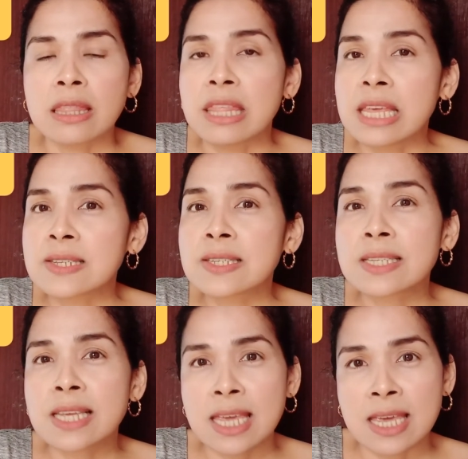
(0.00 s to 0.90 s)

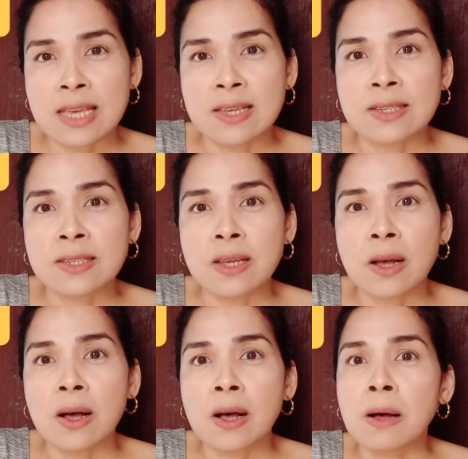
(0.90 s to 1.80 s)
this is
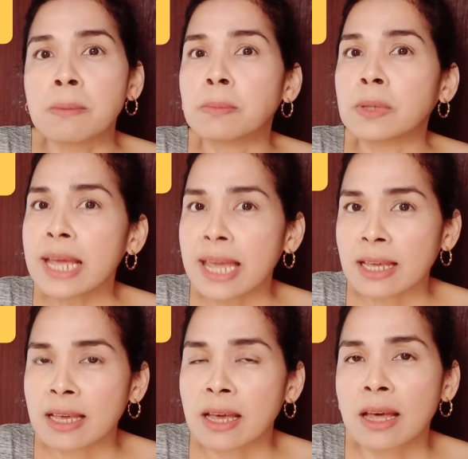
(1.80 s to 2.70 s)
a
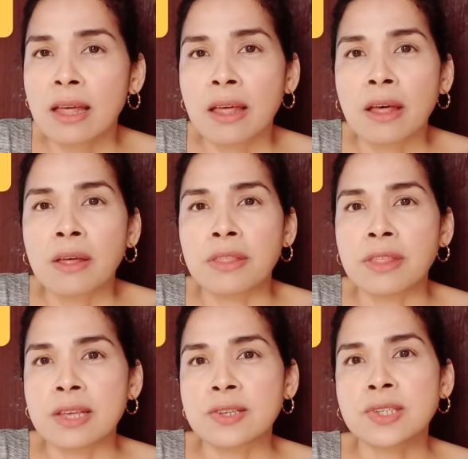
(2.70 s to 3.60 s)
blank,
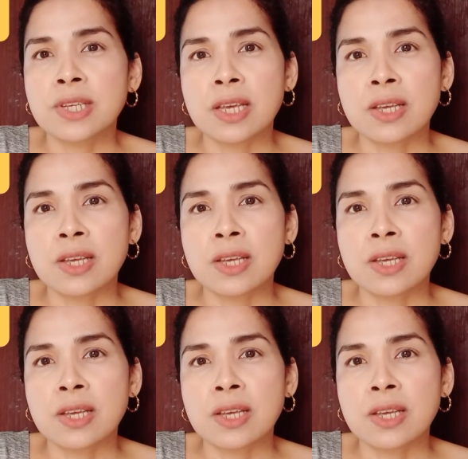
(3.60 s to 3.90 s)
this